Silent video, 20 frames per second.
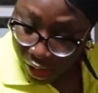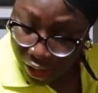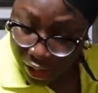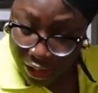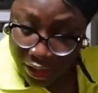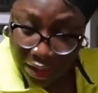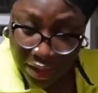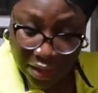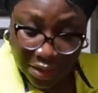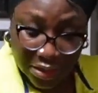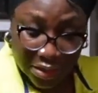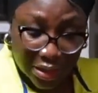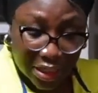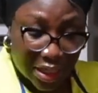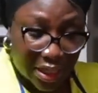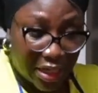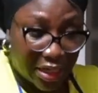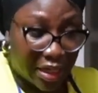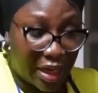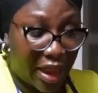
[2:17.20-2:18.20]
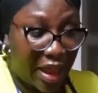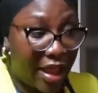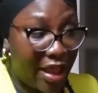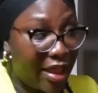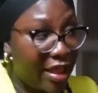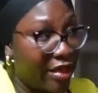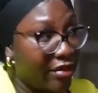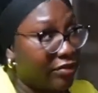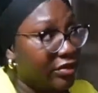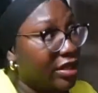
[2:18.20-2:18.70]
And that's that. I
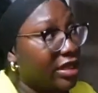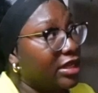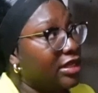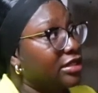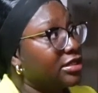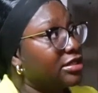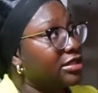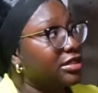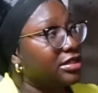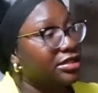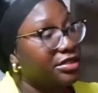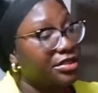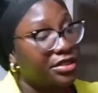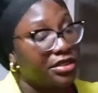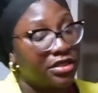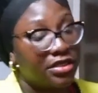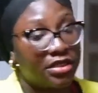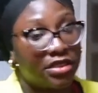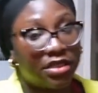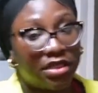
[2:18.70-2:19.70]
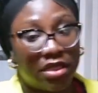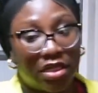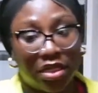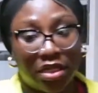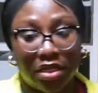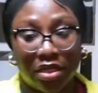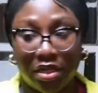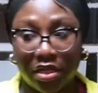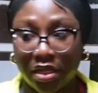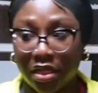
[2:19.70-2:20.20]
haven't ate dinner.
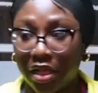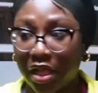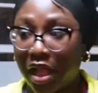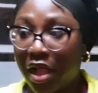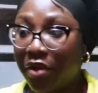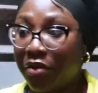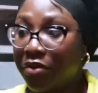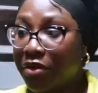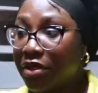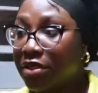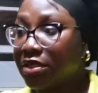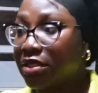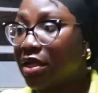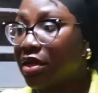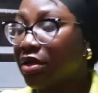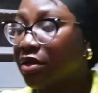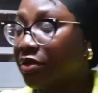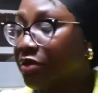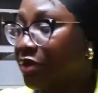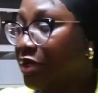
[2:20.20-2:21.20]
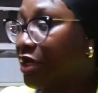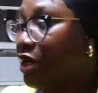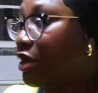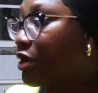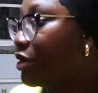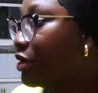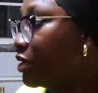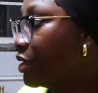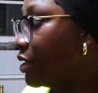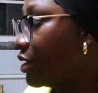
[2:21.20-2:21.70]
I was hungry
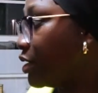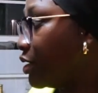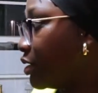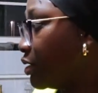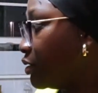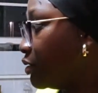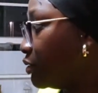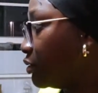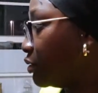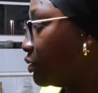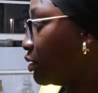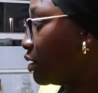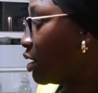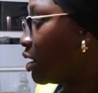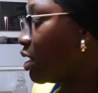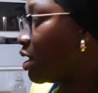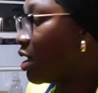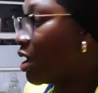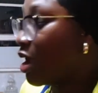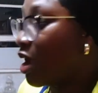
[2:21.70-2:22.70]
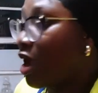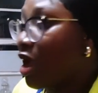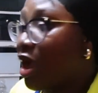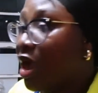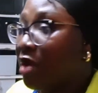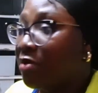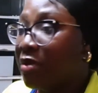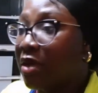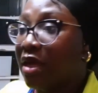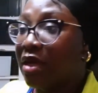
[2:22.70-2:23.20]
earlier.
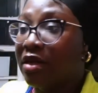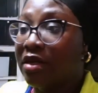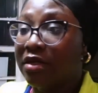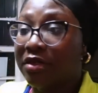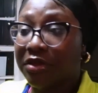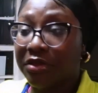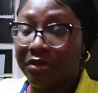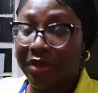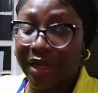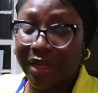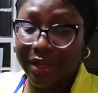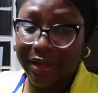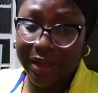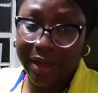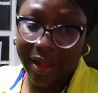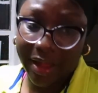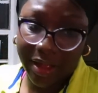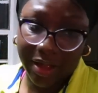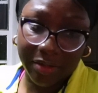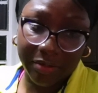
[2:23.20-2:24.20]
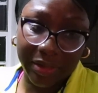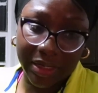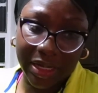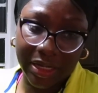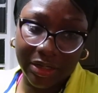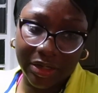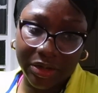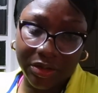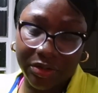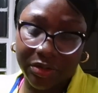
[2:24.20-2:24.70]
I'm not hungry right now, but I
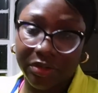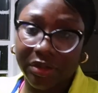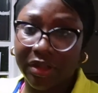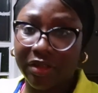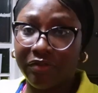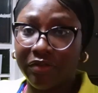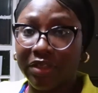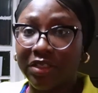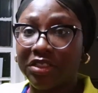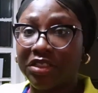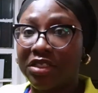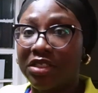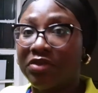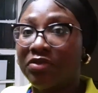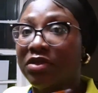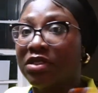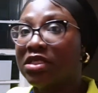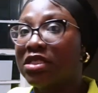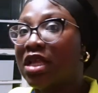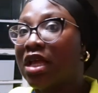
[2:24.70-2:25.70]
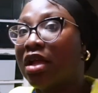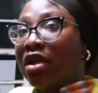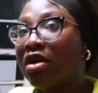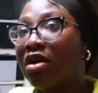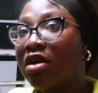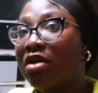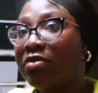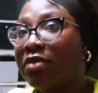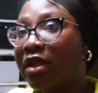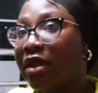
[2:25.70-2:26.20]
know eventually once I
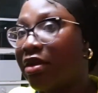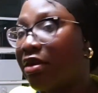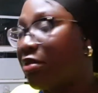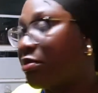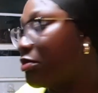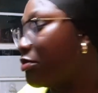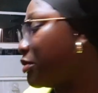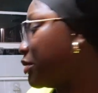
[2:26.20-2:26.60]
calm down, I'm gonna